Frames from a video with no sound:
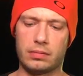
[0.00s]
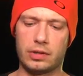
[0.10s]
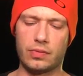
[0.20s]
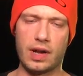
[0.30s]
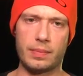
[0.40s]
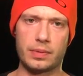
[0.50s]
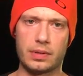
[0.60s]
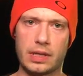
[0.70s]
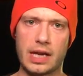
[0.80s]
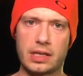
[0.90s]

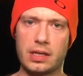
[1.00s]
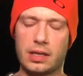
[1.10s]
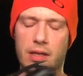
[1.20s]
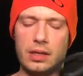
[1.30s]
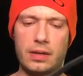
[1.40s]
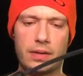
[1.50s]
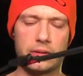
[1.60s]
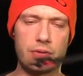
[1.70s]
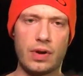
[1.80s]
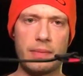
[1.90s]
straps actually uh,
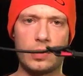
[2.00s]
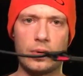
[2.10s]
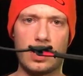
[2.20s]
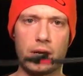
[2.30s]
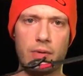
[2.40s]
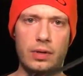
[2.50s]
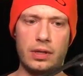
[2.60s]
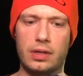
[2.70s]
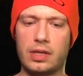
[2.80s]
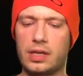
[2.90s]
the straps were
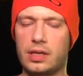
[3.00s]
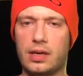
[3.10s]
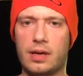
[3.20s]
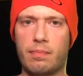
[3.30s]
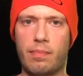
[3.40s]
included the uh,